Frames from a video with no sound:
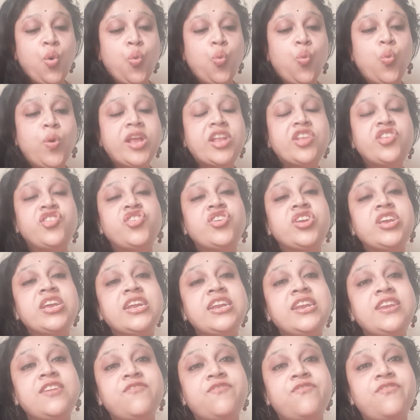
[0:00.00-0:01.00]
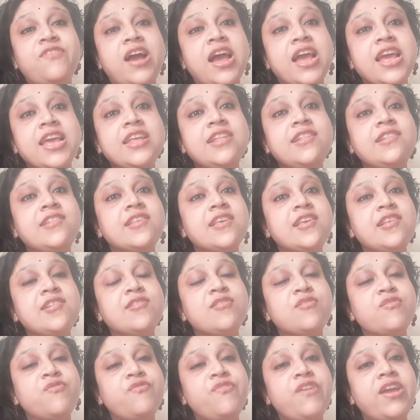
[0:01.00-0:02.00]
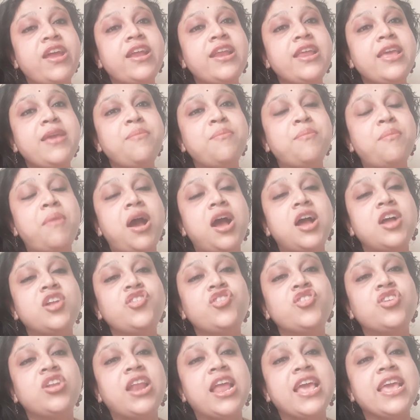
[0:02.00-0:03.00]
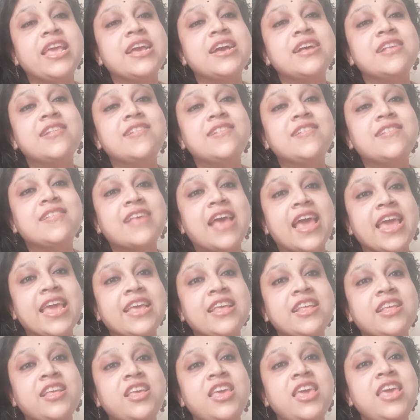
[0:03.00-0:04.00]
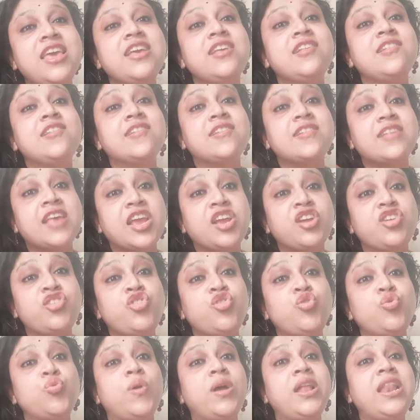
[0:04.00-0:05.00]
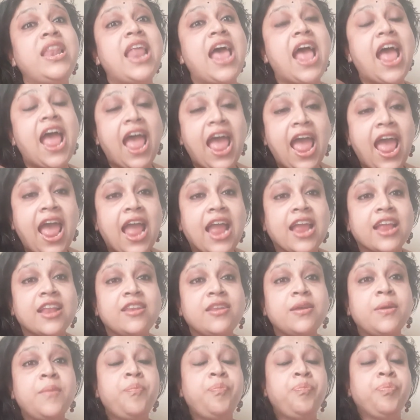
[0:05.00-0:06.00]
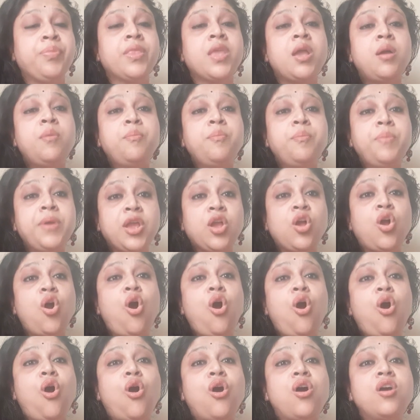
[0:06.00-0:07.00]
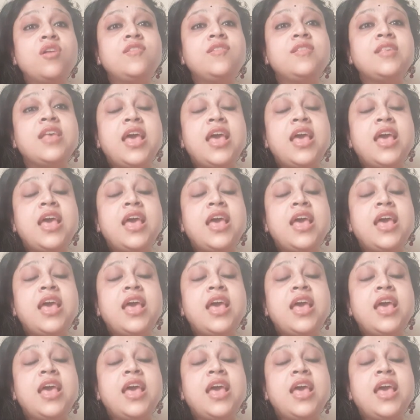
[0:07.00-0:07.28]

which he defines is very much like a psychic sexual act, because